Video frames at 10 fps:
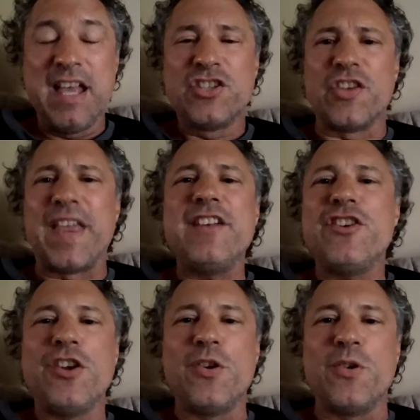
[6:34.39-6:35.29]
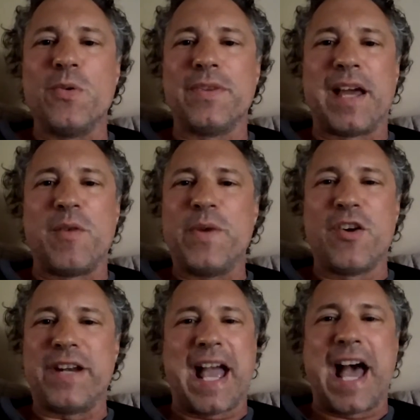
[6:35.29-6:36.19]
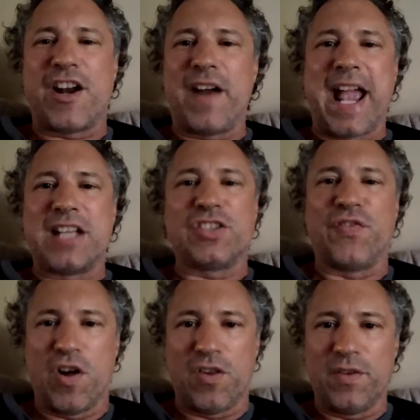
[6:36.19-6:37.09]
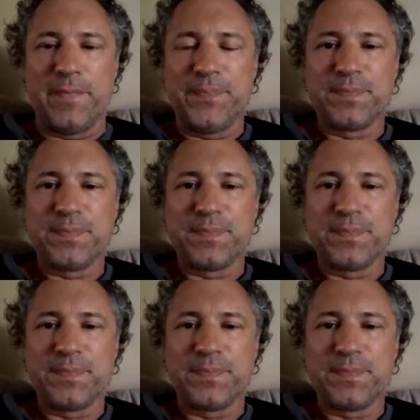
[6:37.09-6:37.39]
So they knew that we already had our hands full.